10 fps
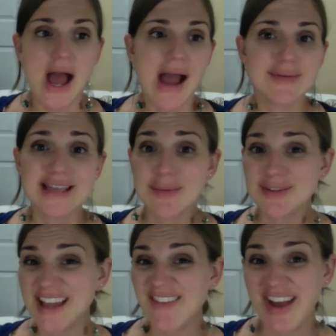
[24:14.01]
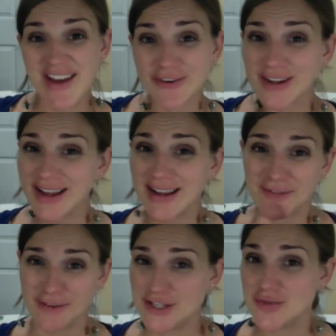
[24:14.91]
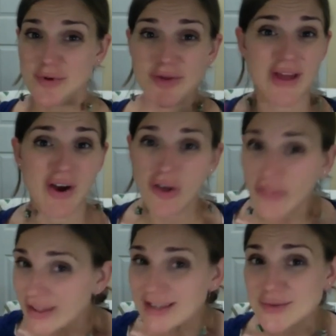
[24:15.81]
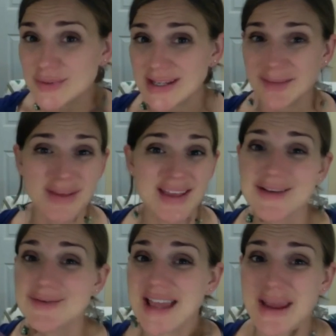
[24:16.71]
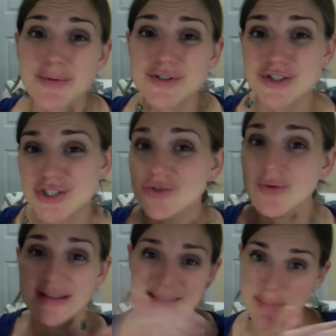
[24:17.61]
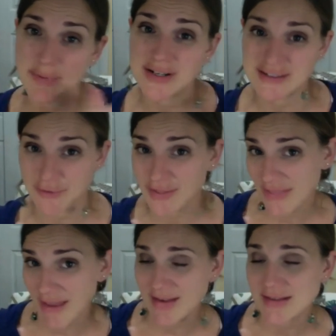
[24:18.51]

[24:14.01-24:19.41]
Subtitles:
I was able to have every kind of vegetable that all the kids would eat, because I was able to do in separate different things.